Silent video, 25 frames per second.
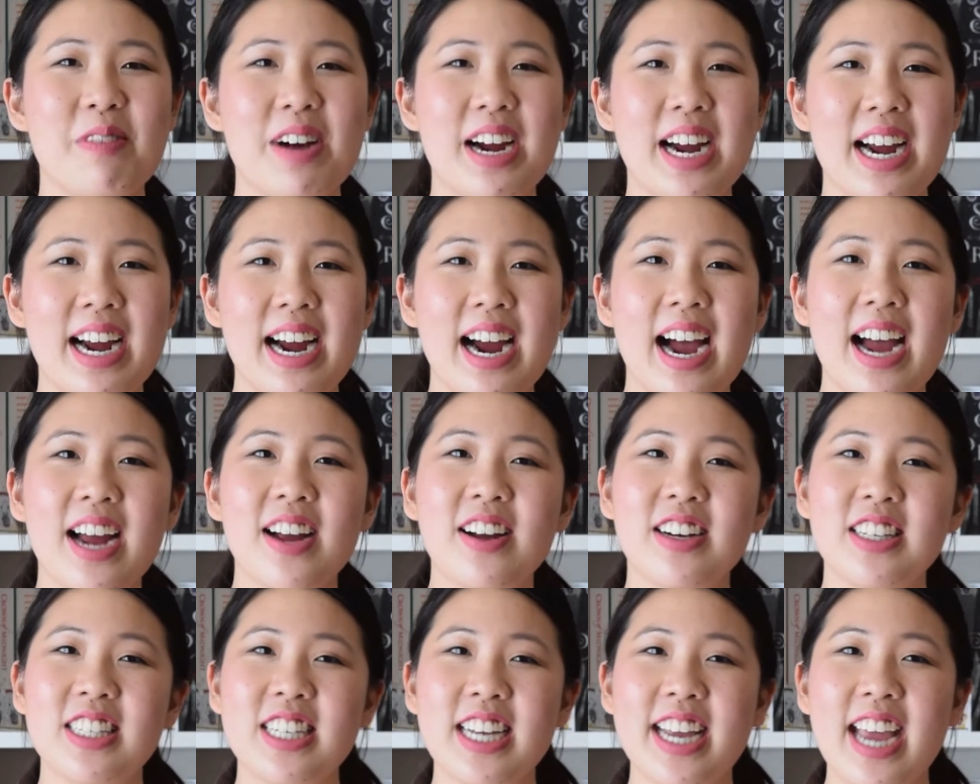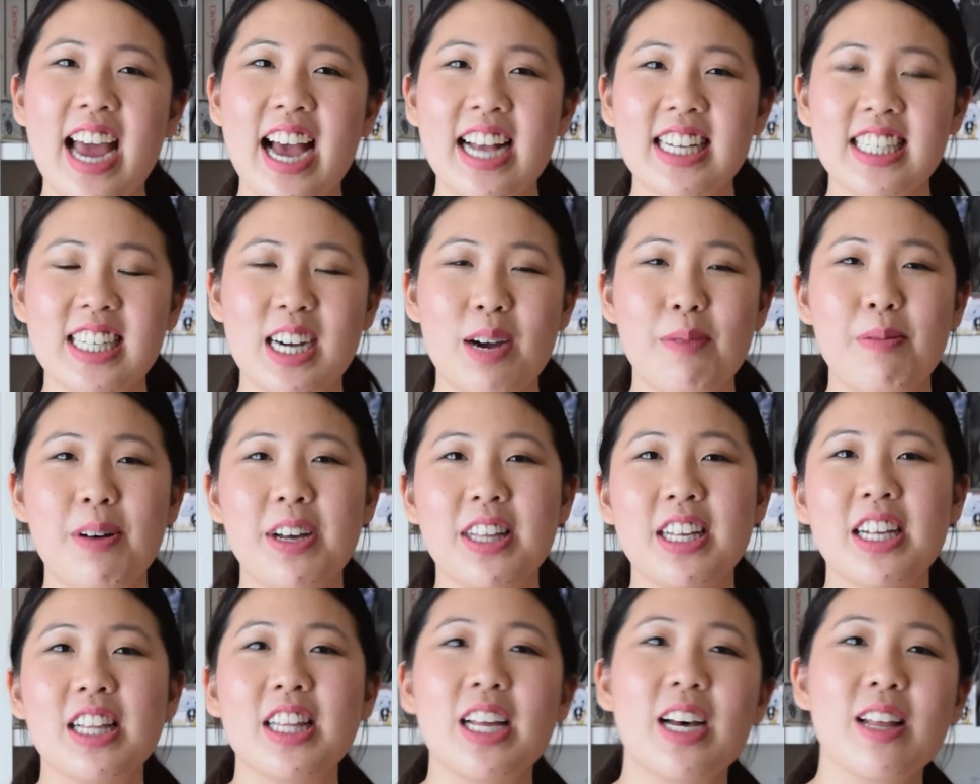I got to catch up
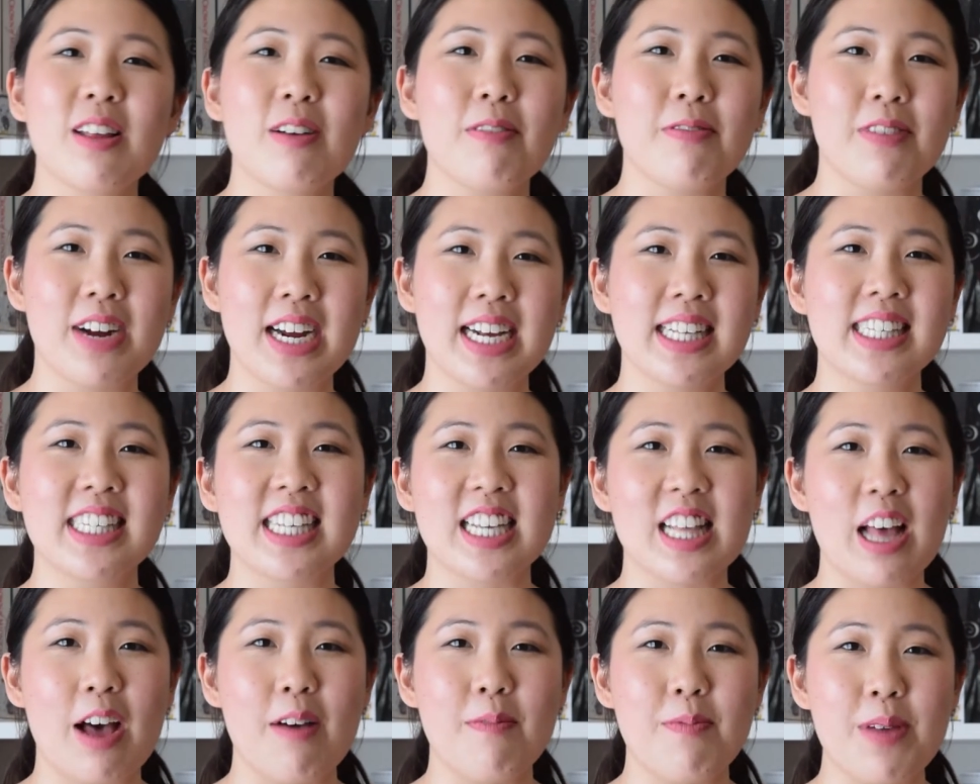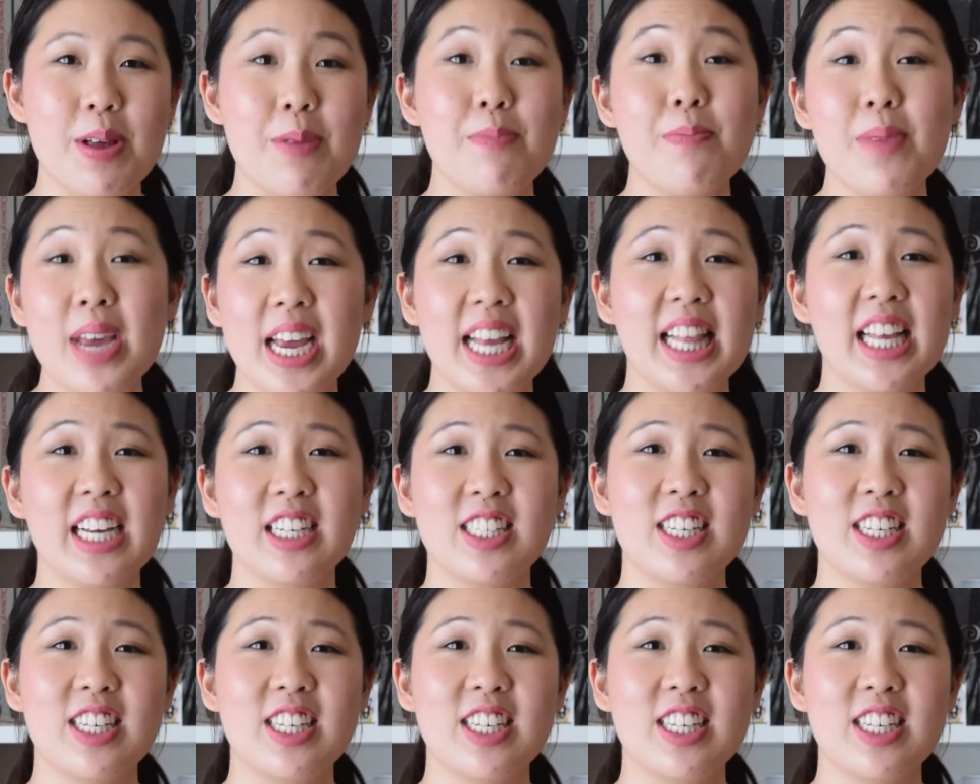on a lot of reads that I've been meaning